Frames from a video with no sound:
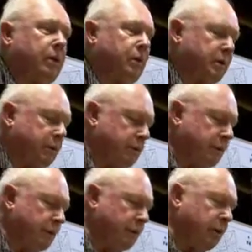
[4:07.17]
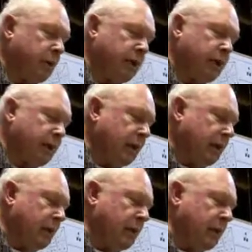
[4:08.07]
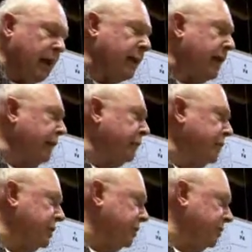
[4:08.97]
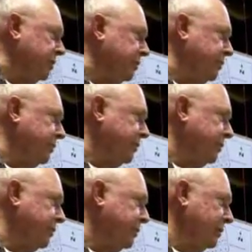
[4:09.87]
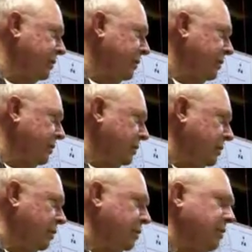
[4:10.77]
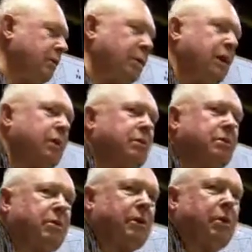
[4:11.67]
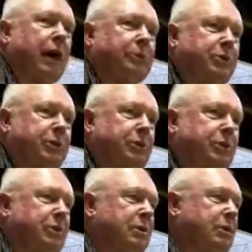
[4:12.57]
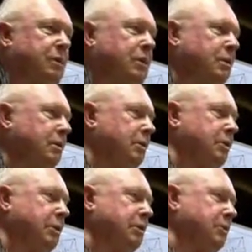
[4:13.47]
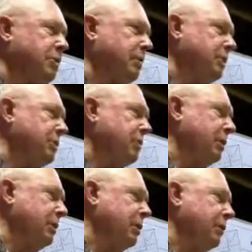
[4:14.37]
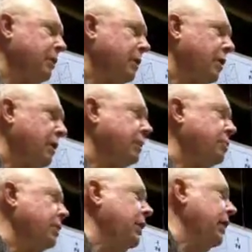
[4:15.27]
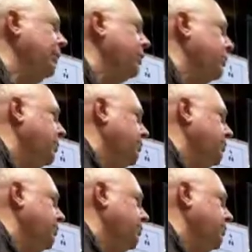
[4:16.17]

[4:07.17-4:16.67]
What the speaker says: And so, that kind of a system with little or no options was extremely, extremely difficult. That's what we came into.